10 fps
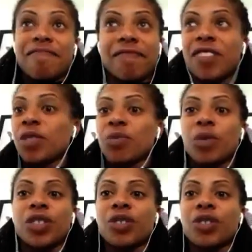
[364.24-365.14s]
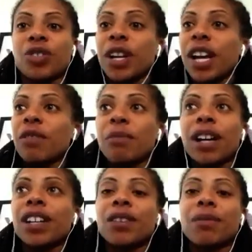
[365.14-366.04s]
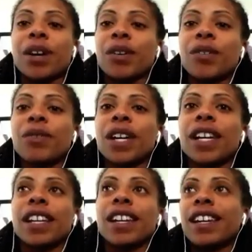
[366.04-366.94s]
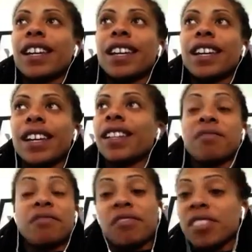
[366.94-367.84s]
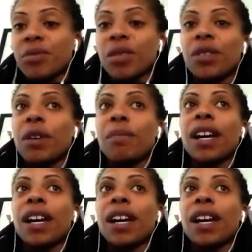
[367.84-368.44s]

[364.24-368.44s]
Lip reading: just went through the pregame with my crew and just went through it.